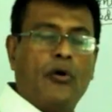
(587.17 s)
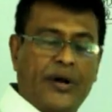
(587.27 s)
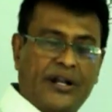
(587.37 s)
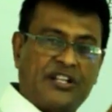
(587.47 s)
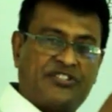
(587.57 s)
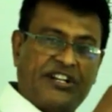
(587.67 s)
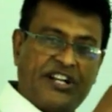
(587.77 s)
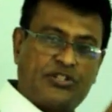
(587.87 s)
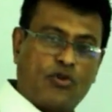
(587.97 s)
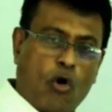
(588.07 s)
When the seed
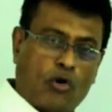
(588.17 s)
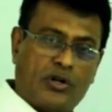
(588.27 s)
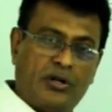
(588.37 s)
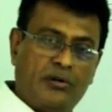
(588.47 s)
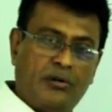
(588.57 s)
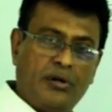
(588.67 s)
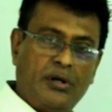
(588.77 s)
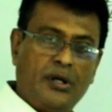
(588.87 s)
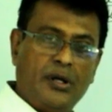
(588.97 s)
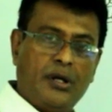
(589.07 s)
is soaked,
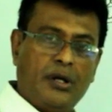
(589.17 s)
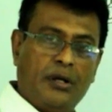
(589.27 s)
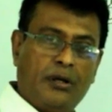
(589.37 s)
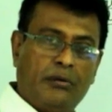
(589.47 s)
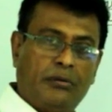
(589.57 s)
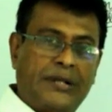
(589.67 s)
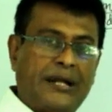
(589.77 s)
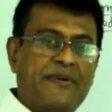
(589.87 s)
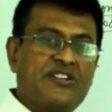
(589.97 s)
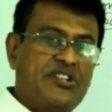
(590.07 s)

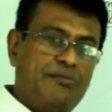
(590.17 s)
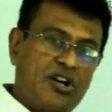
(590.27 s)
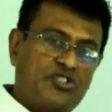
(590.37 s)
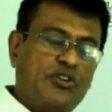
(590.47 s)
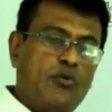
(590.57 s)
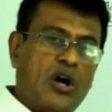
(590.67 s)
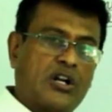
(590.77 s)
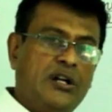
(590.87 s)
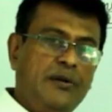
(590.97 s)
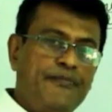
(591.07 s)
that means immersed in
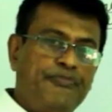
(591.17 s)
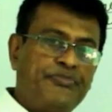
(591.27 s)
water.